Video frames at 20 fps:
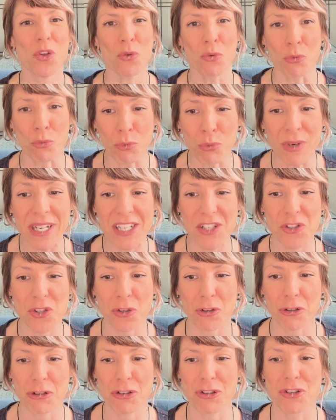
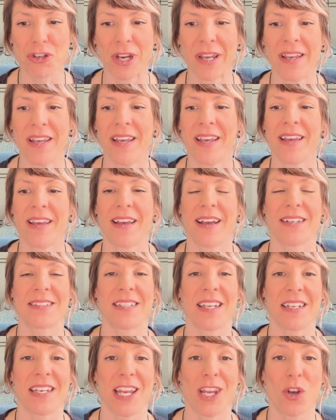research,
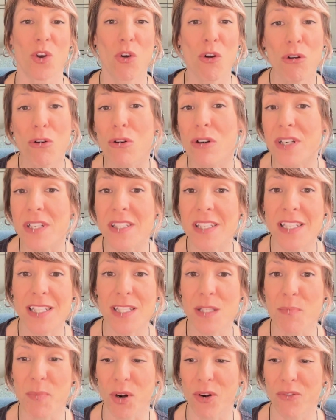attending
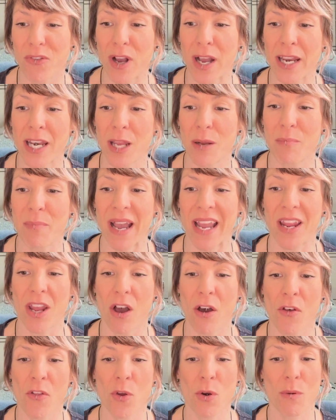courses provided by
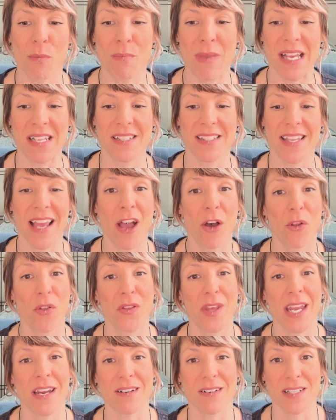other men's
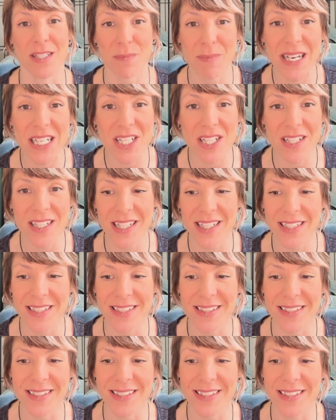healthcare
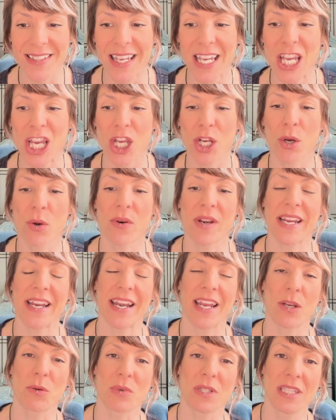specialists,
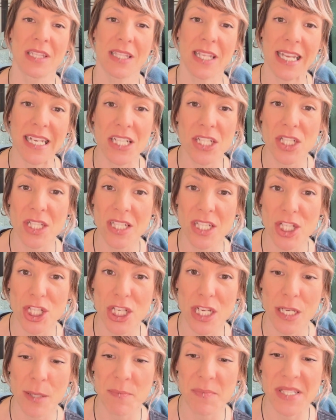creating
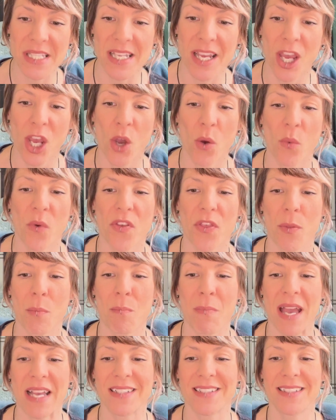relationships with
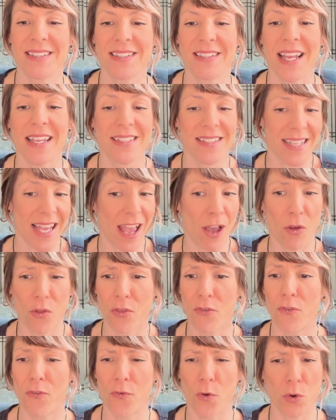men's
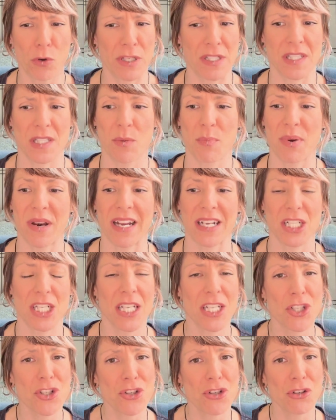health-focused
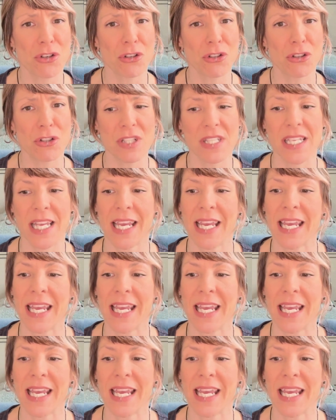practitioners,